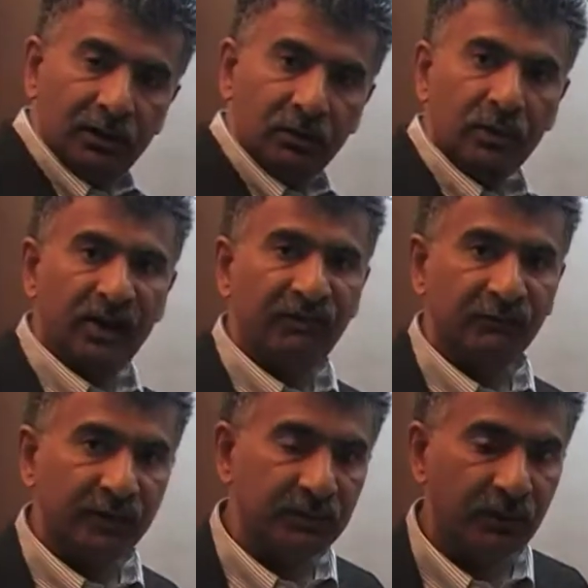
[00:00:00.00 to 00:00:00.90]
to the left
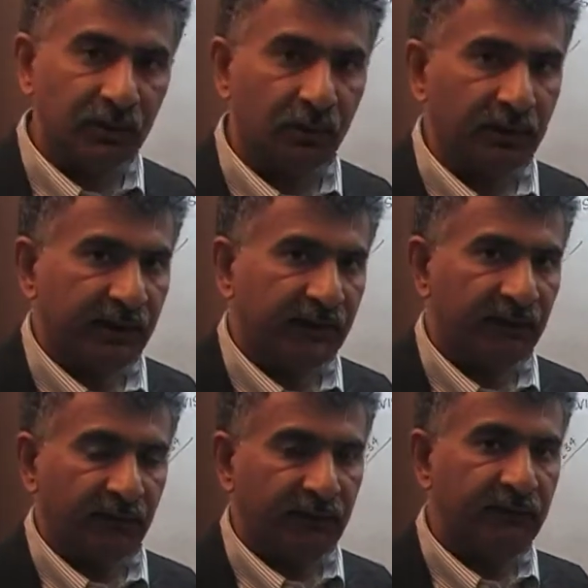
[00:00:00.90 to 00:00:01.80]
one unit along the
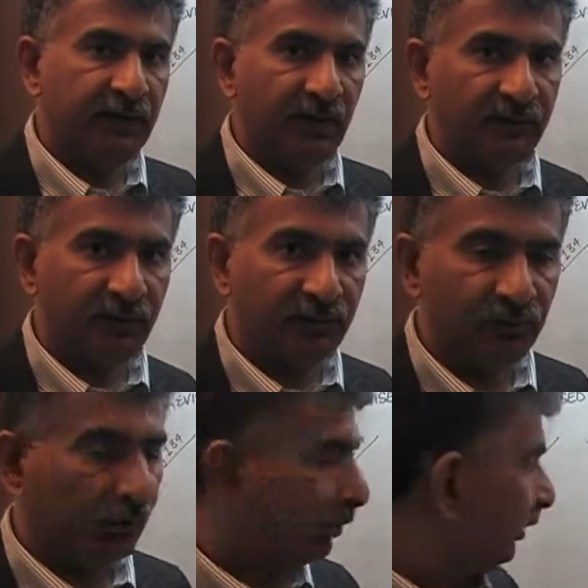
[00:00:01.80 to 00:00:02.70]
x-axis? The answer is
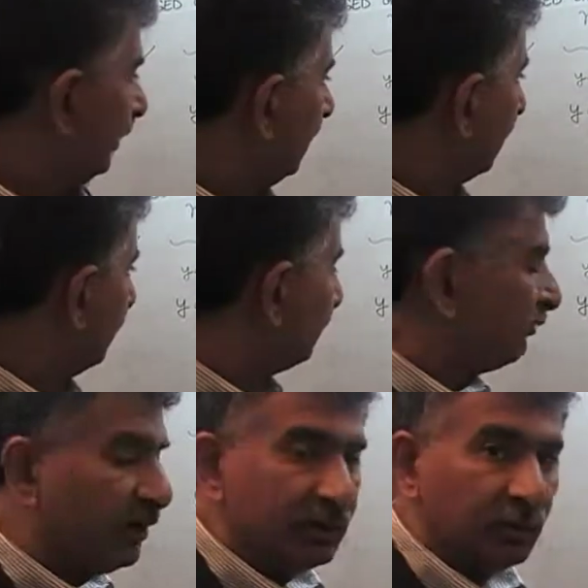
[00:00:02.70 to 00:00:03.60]
no. You
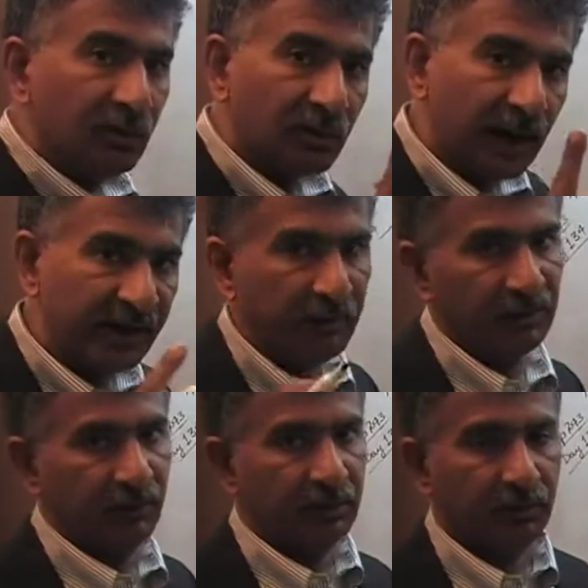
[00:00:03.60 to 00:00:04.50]
shift it to the right by
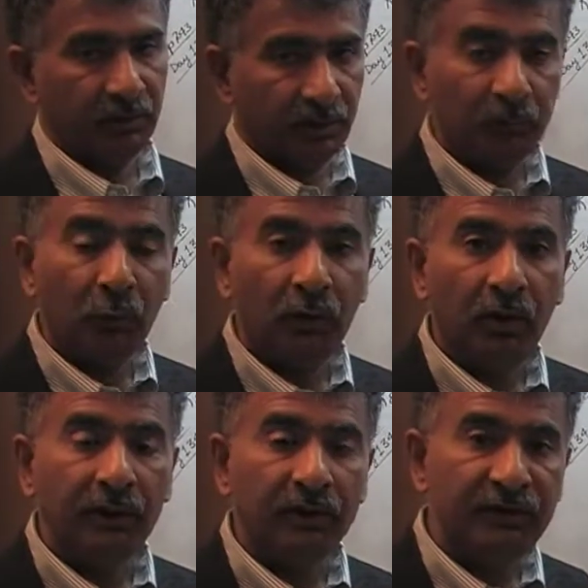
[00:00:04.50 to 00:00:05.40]
one unit. And,
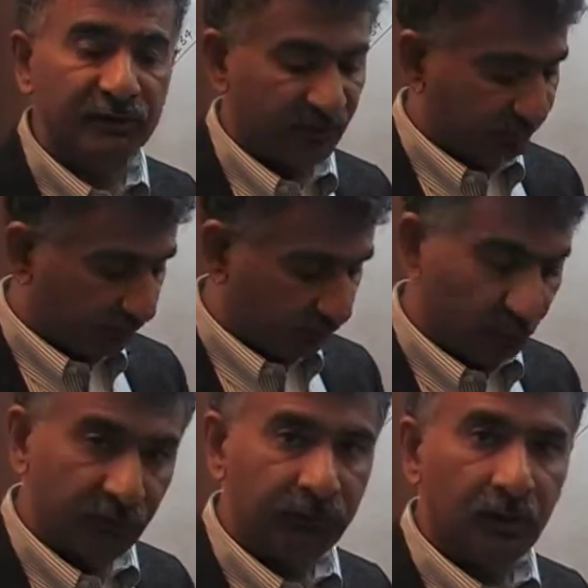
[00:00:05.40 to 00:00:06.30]
and the reason is
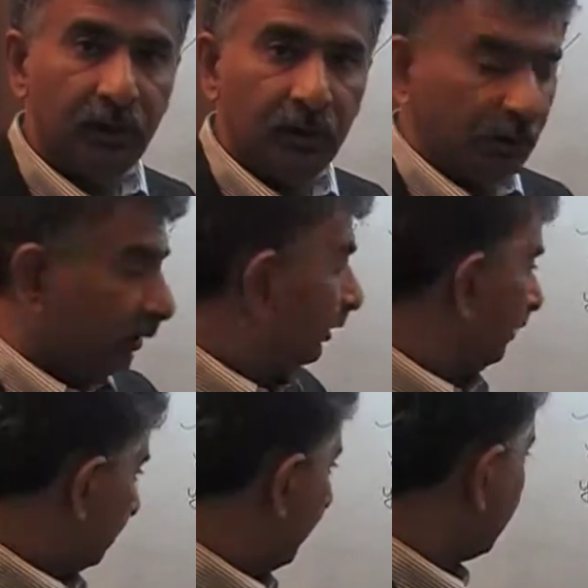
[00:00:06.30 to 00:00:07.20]
because by